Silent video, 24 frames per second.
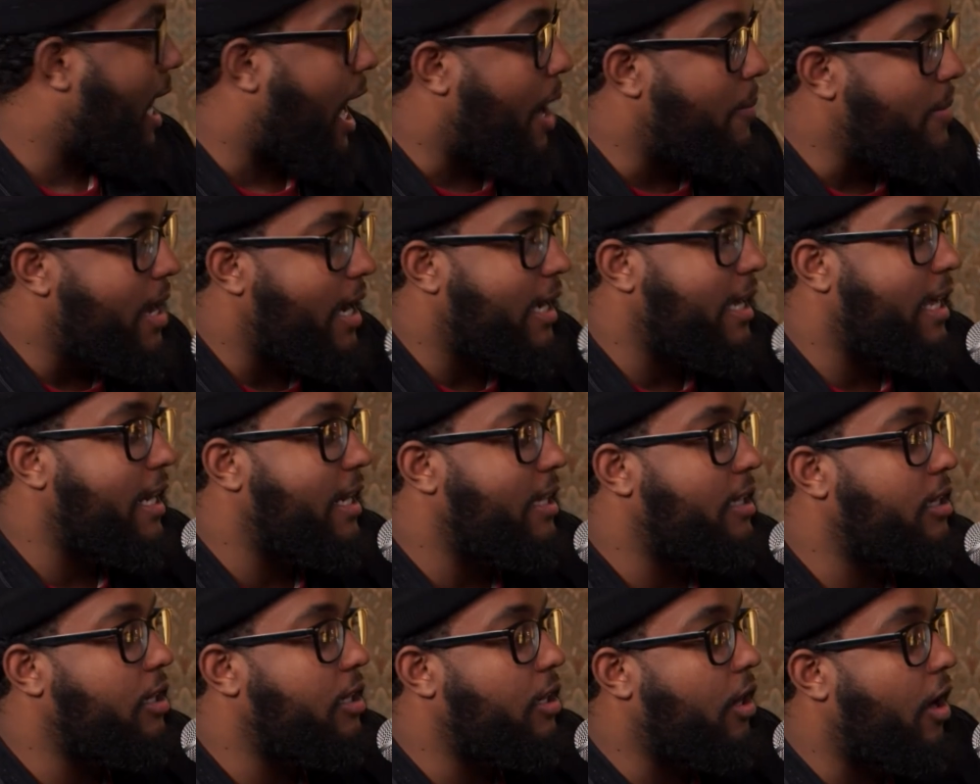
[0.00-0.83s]
right. I'm not
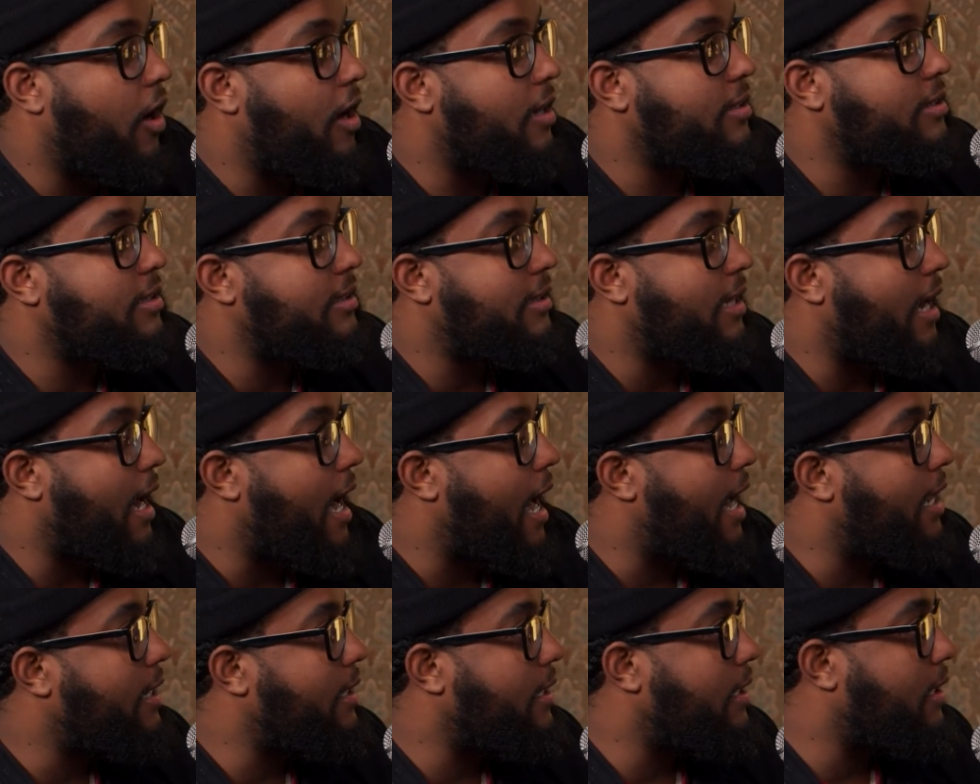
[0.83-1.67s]
getting lost in the
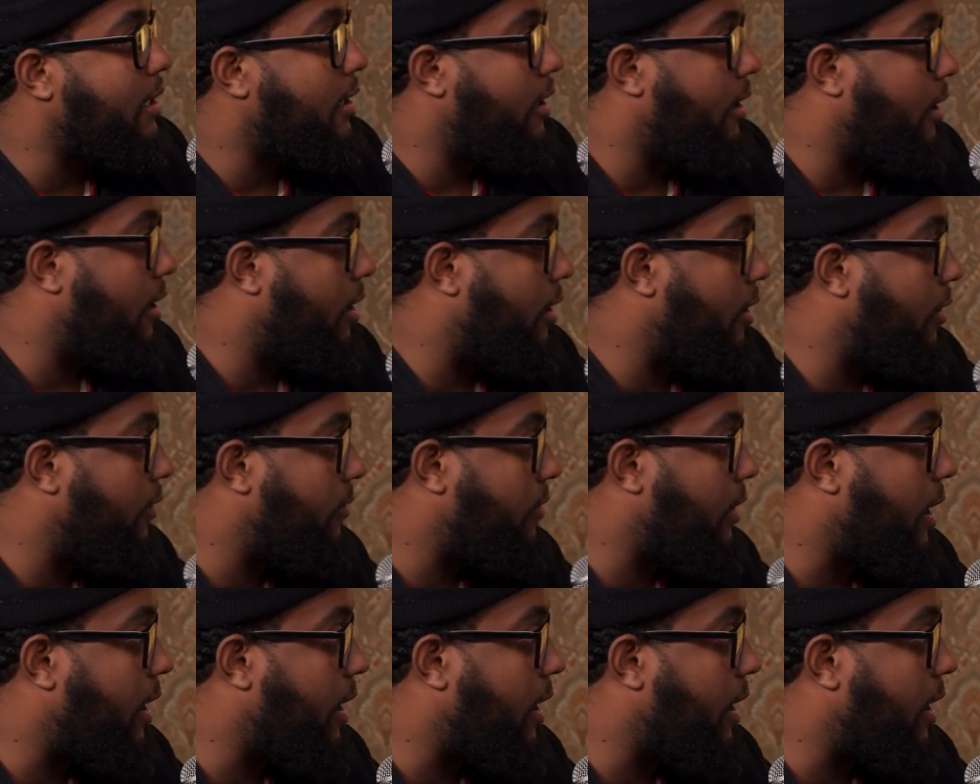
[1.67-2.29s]
idea of